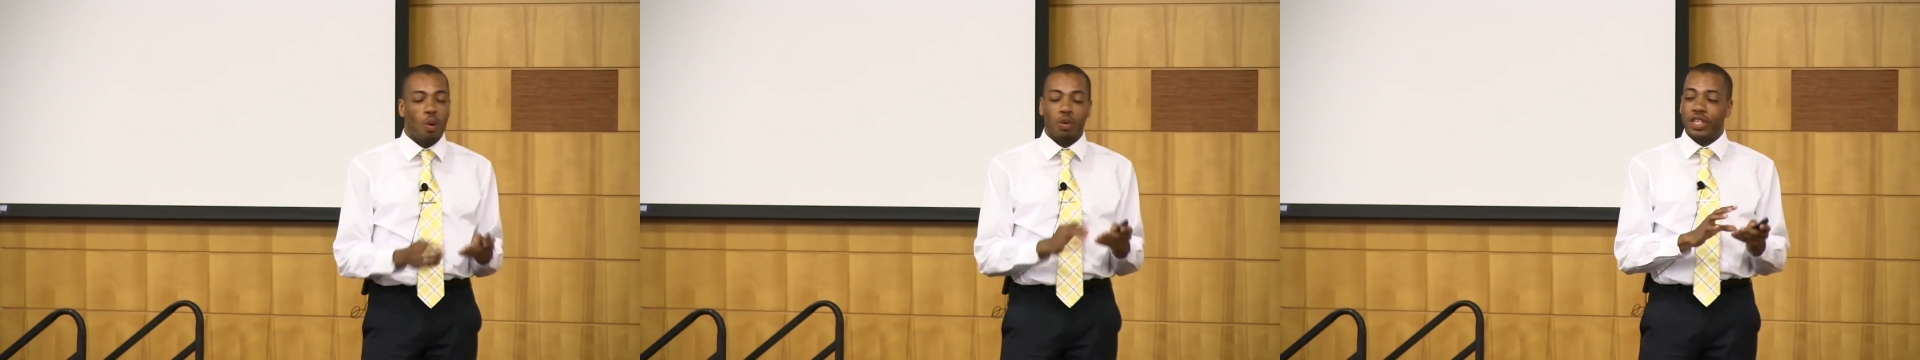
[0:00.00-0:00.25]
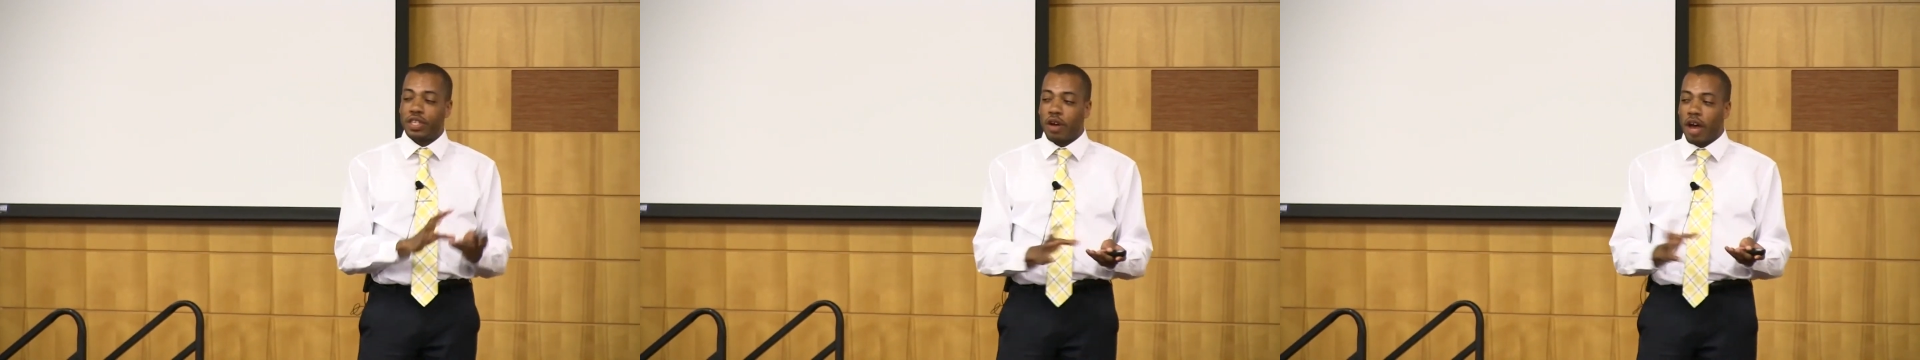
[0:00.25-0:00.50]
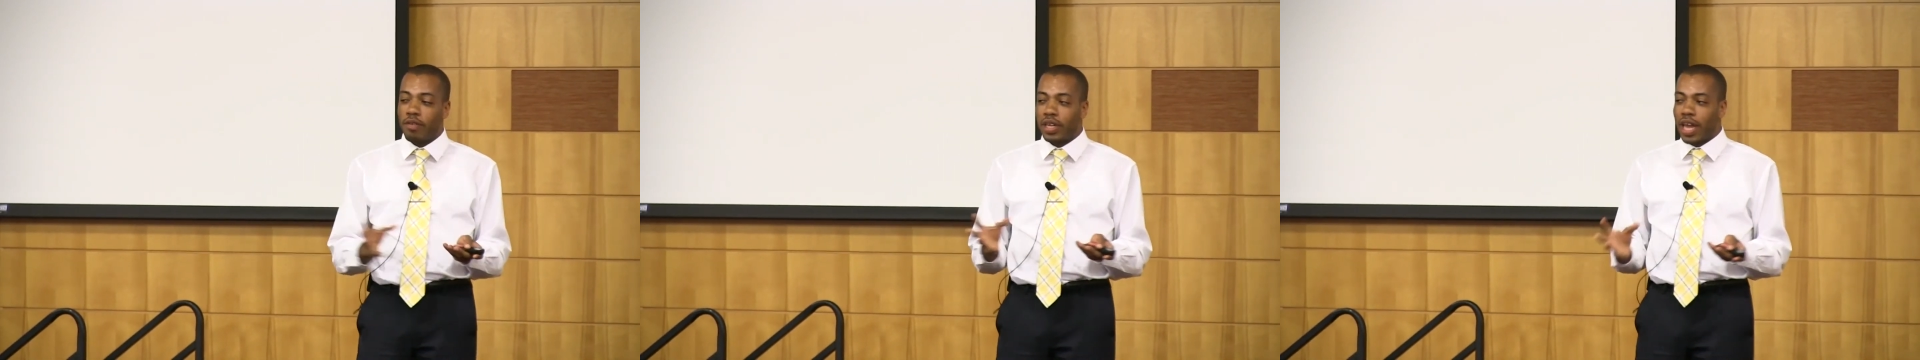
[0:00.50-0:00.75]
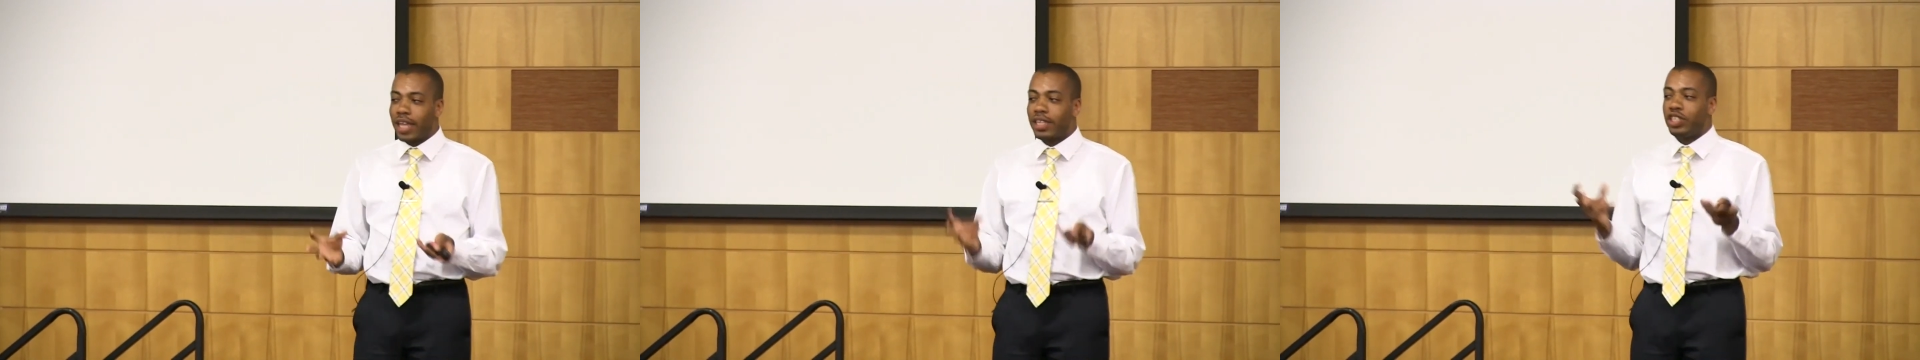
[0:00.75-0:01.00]
we still have a
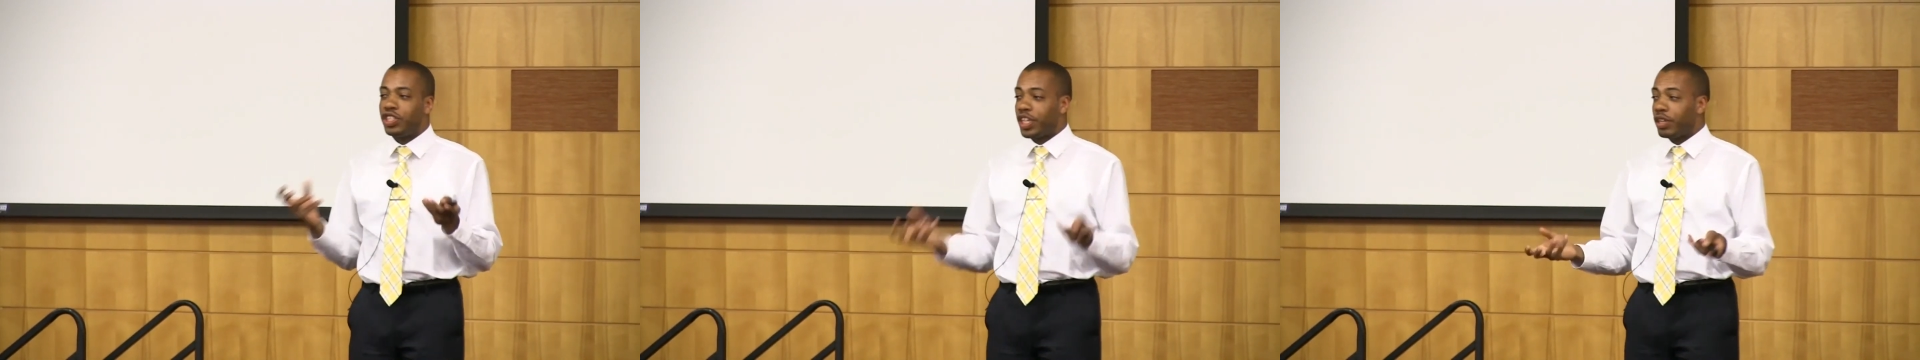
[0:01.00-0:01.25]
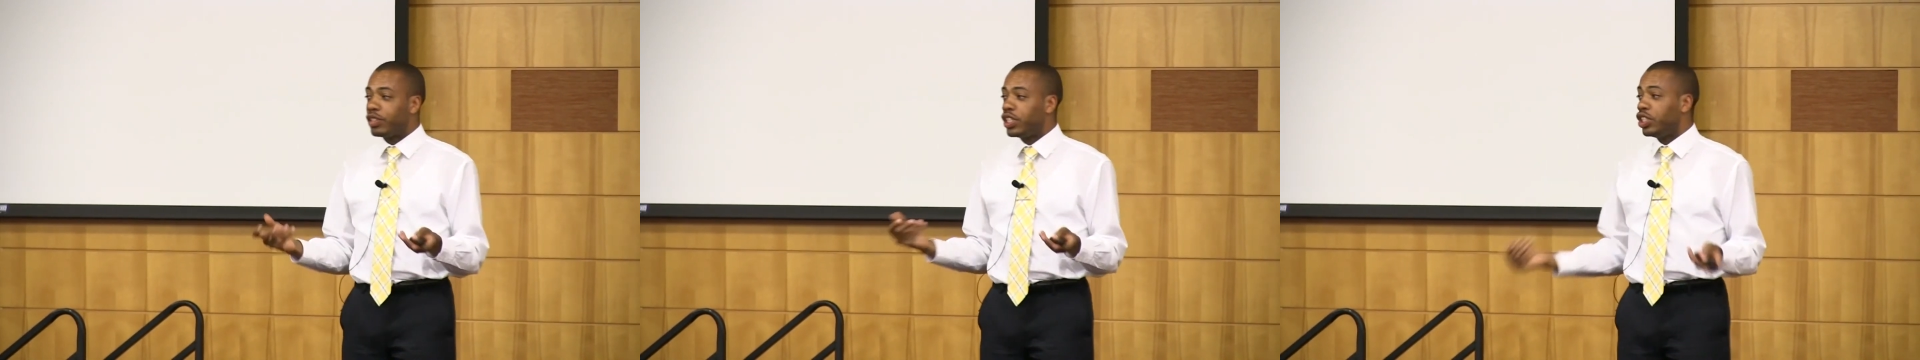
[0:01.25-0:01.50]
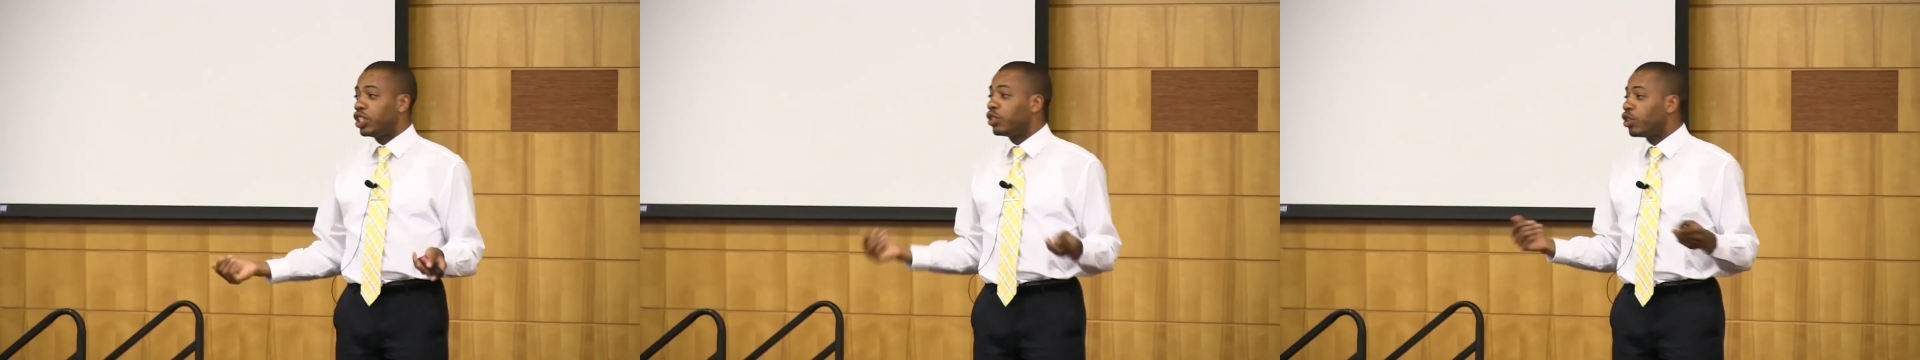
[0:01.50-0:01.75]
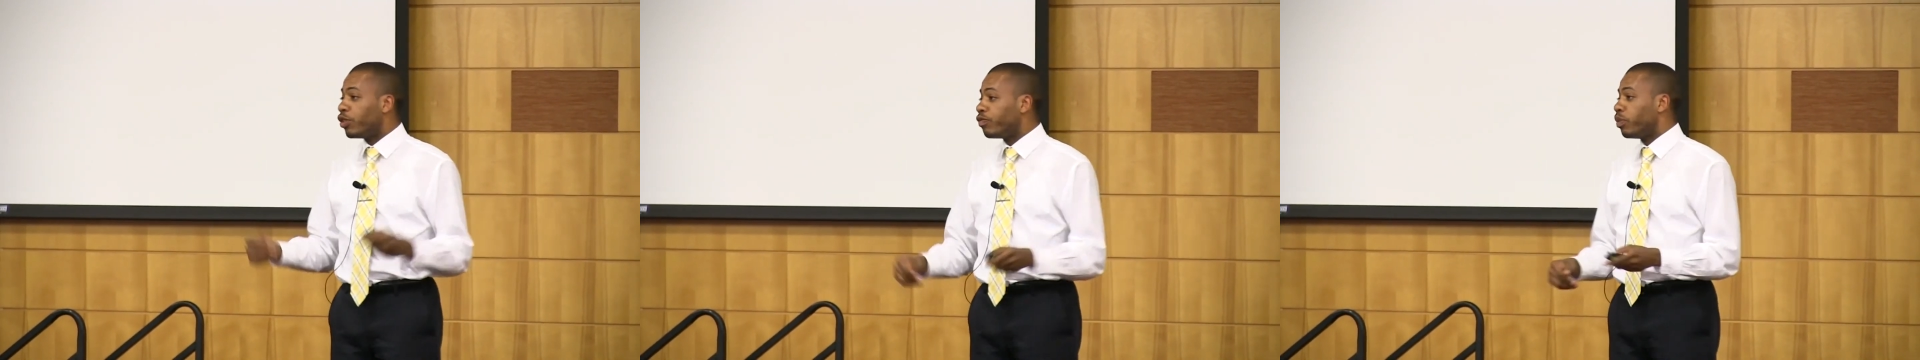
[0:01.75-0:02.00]
lot to share, teach, and
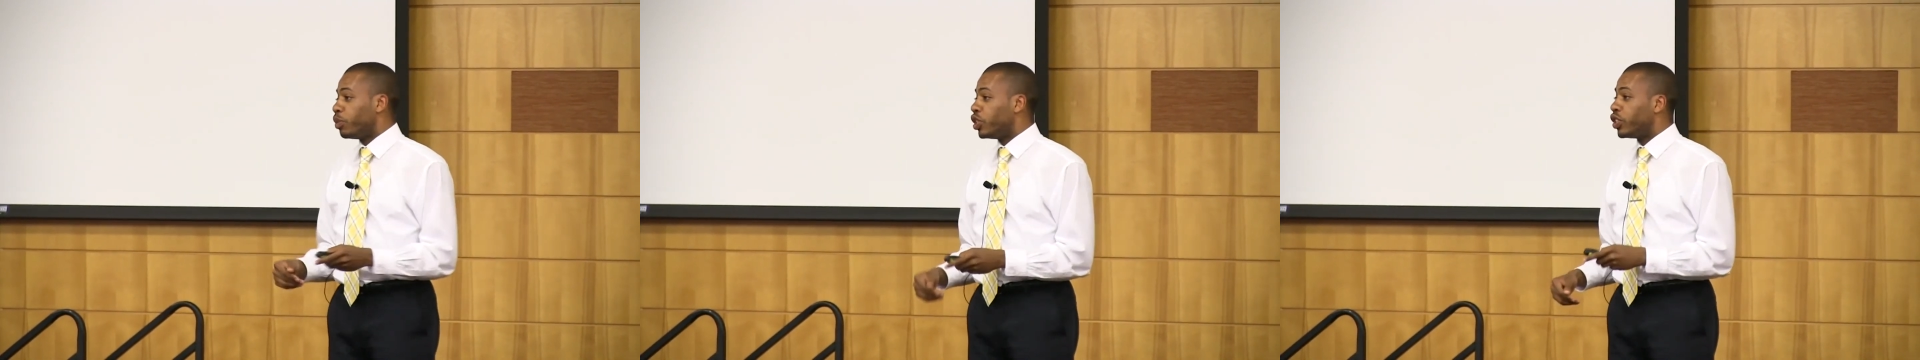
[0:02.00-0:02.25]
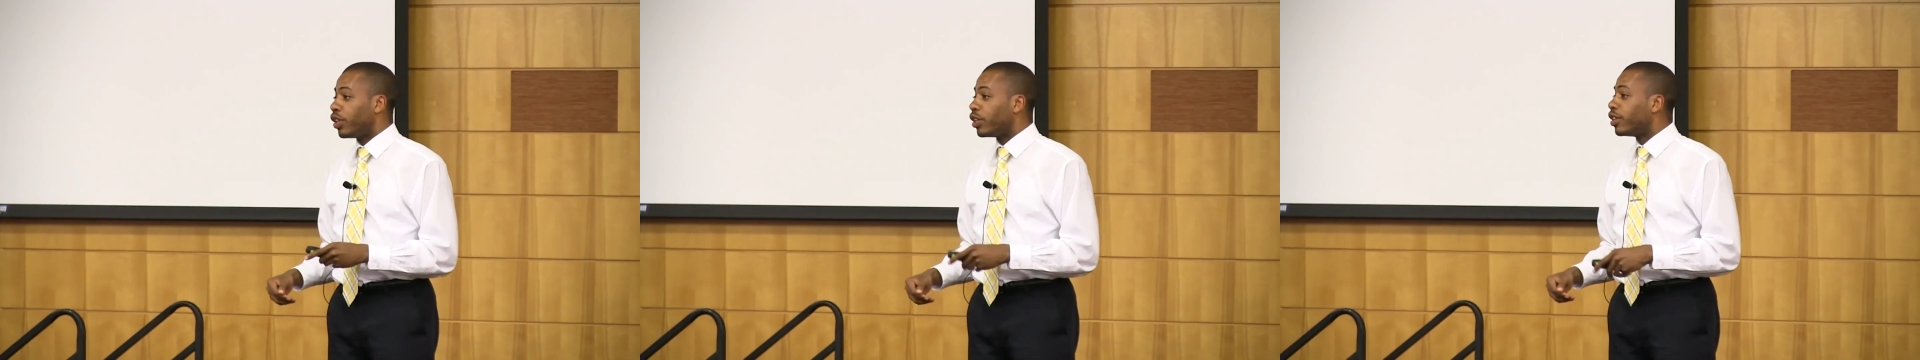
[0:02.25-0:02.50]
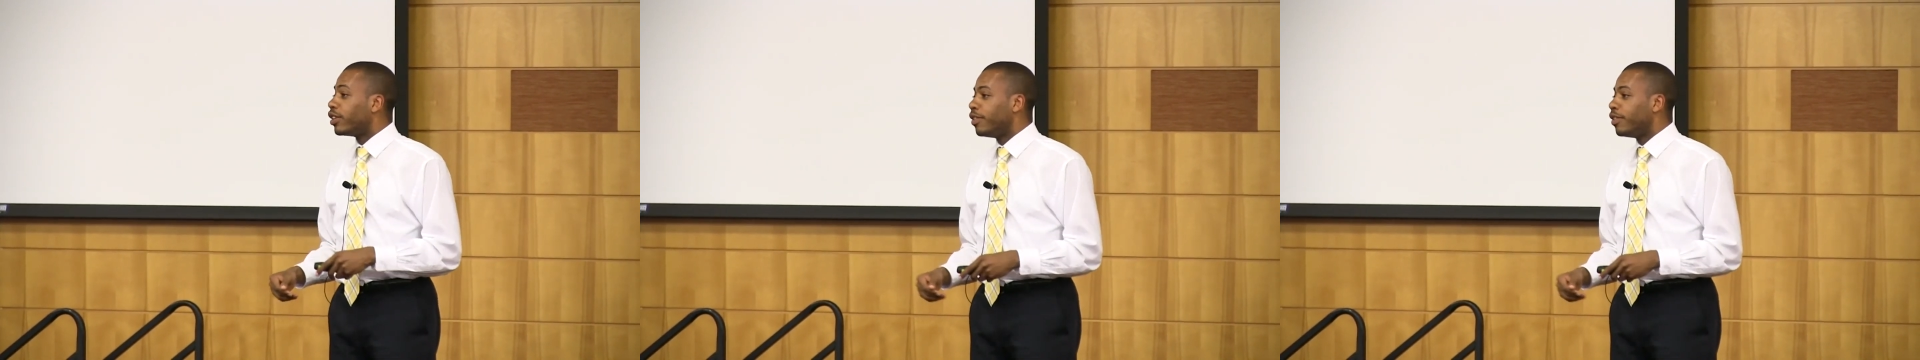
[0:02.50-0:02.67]
learn from each other.